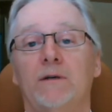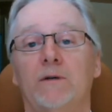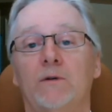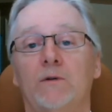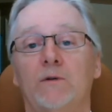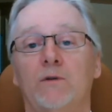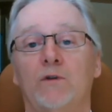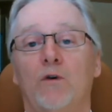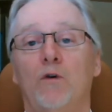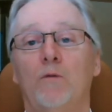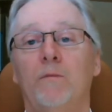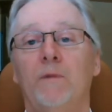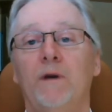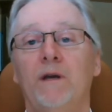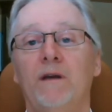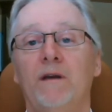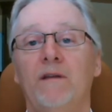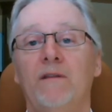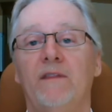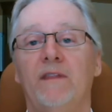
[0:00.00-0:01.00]
who told
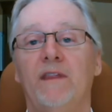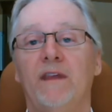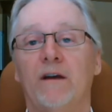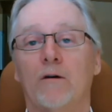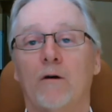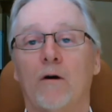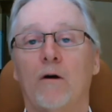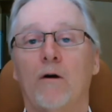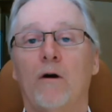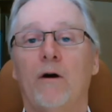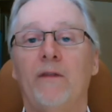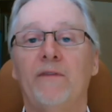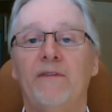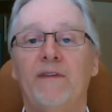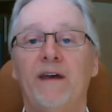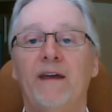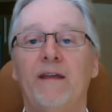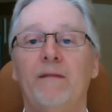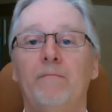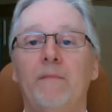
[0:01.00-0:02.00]
me they are on
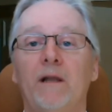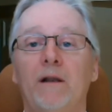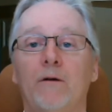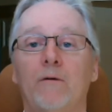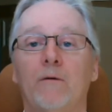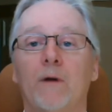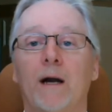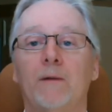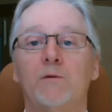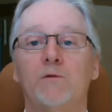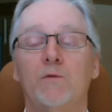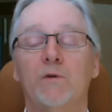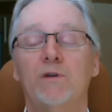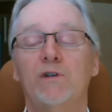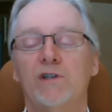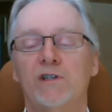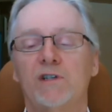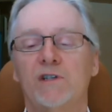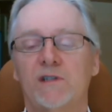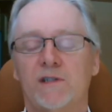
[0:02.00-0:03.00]
10 milligrams,
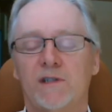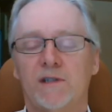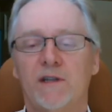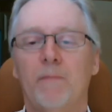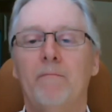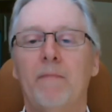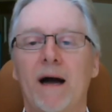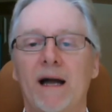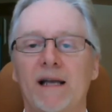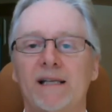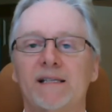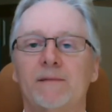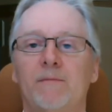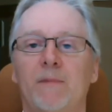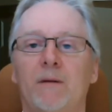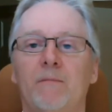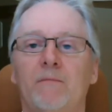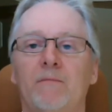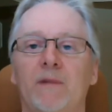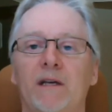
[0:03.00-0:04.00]
which is the
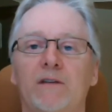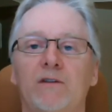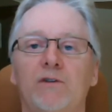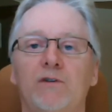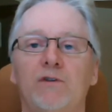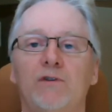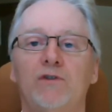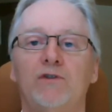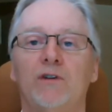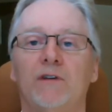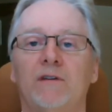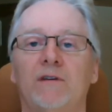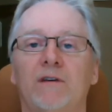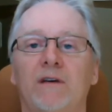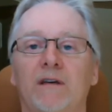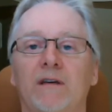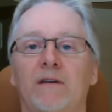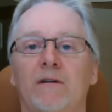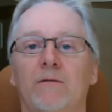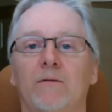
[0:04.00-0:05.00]
maximum that you should
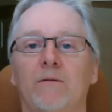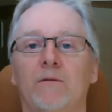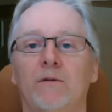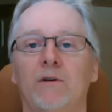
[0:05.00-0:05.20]
take,